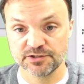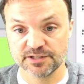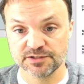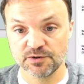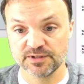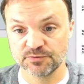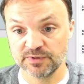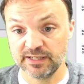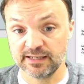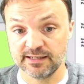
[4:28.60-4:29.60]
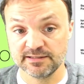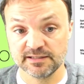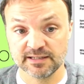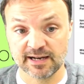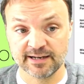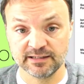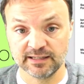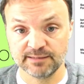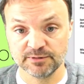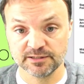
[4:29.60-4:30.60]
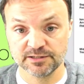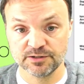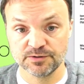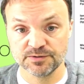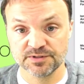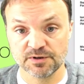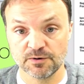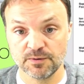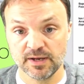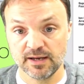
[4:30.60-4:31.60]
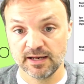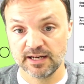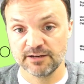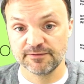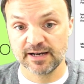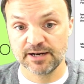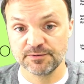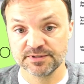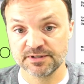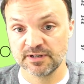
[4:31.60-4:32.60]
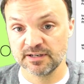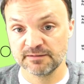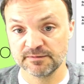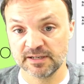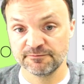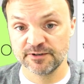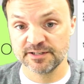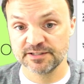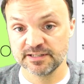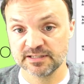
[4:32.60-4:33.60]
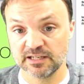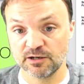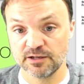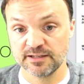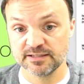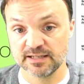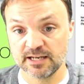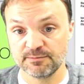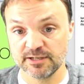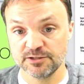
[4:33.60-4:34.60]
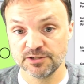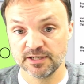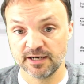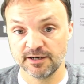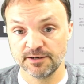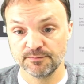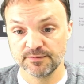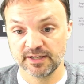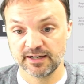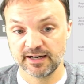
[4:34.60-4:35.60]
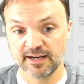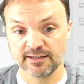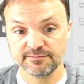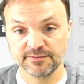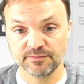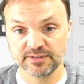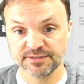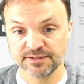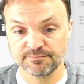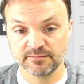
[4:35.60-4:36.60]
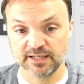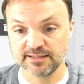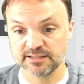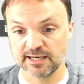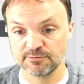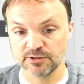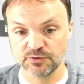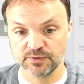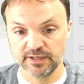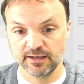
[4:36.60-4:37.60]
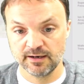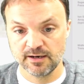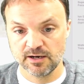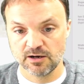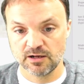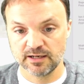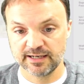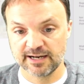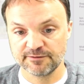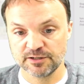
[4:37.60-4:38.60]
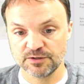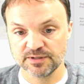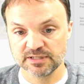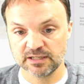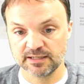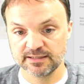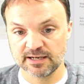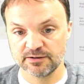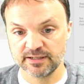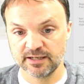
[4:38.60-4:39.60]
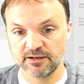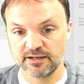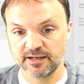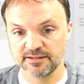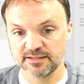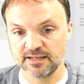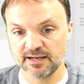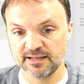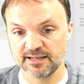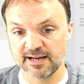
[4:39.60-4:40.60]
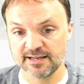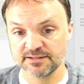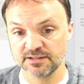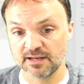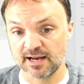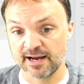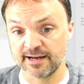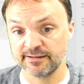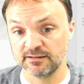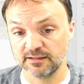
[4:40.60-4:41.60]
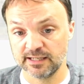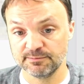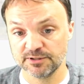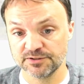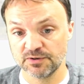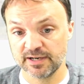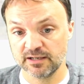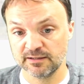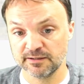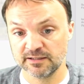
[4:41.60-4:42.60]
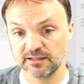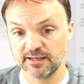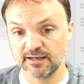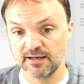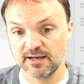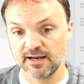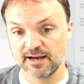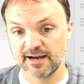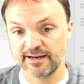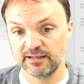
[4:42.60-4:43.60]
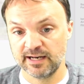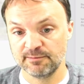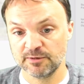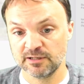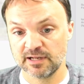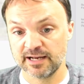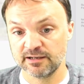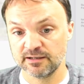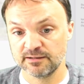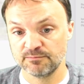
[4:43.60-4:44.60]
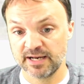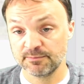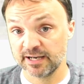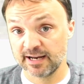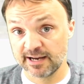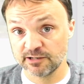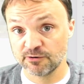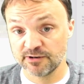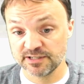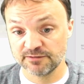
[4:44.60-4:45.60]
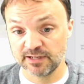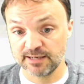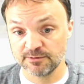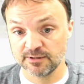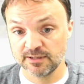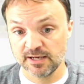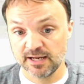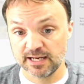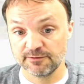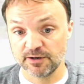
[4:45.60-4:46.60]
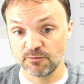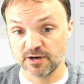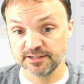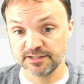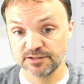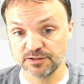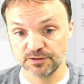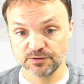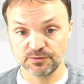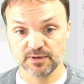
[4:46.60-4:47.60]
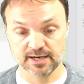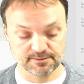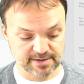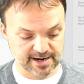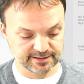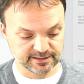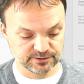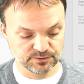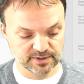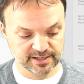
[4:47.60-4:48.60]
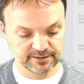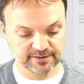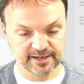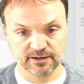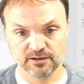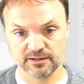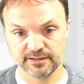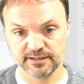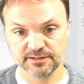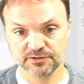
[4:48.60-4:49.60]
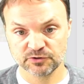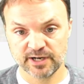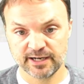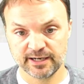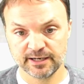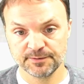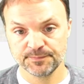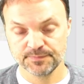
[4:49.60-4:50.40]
it. So it's really easy to add a label too. So if I was going to, for instance, click on this image here that I have, it was some lightsaber dueling, all I'd have to do is click down here and you can see it has add label. So I could click add label, I could make my categories of label if I wanted to um, add a new one, if I called this training,